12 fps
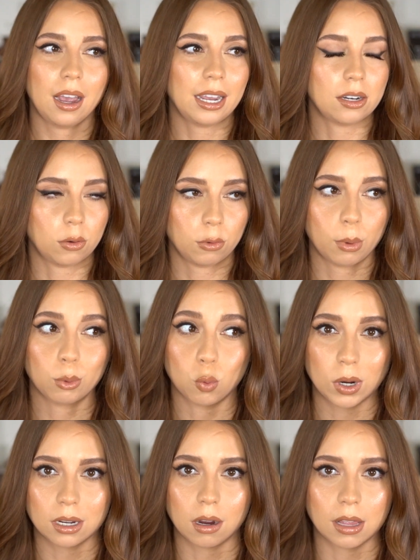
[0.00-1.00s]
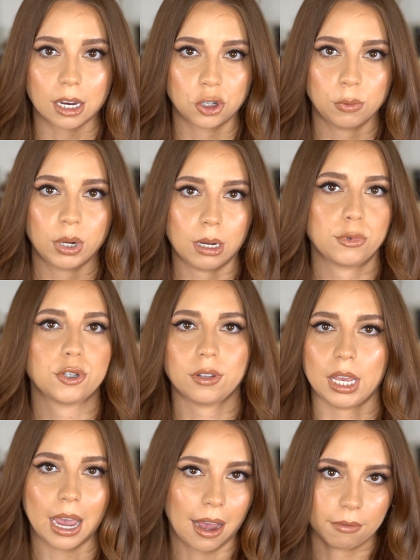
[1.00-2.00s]
I don't remember what collection, but I'm sure
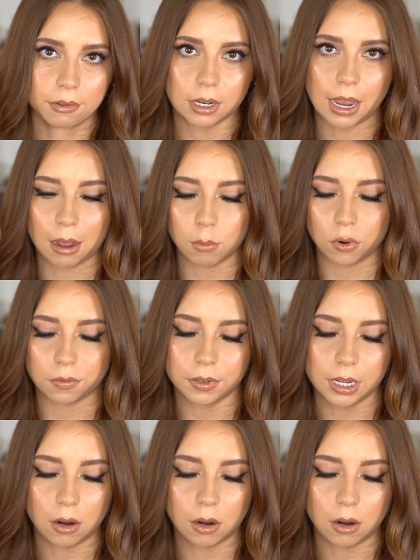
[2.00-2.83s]
they have one at Morphe.